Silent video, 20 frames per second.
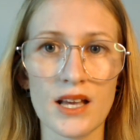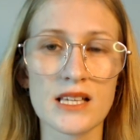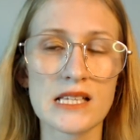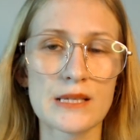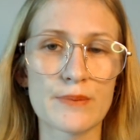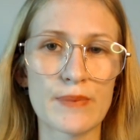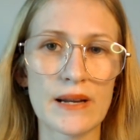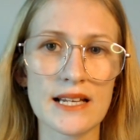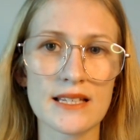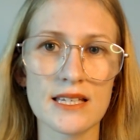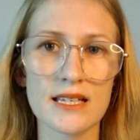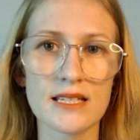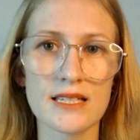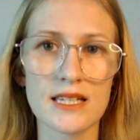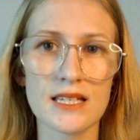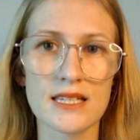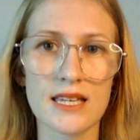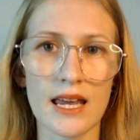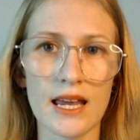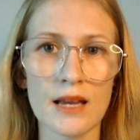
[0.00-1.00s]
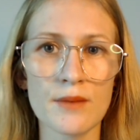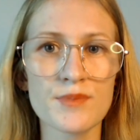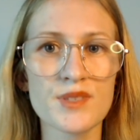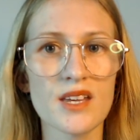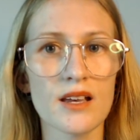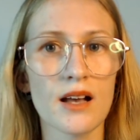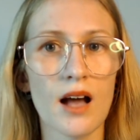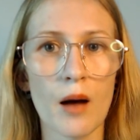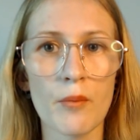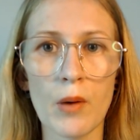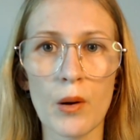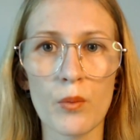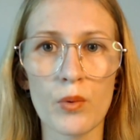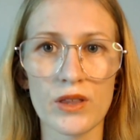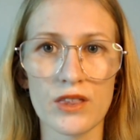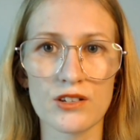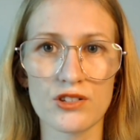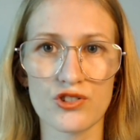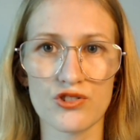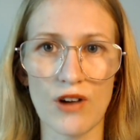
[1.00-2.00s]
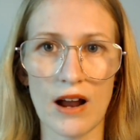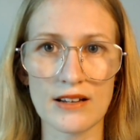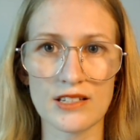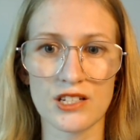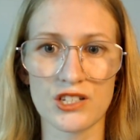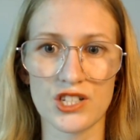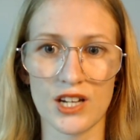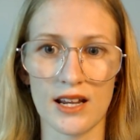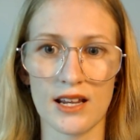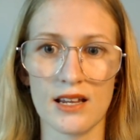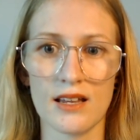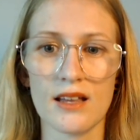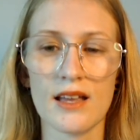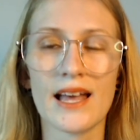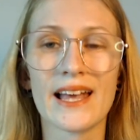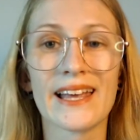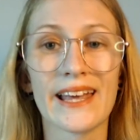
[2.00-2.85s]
Split into teams and come up with a strategy.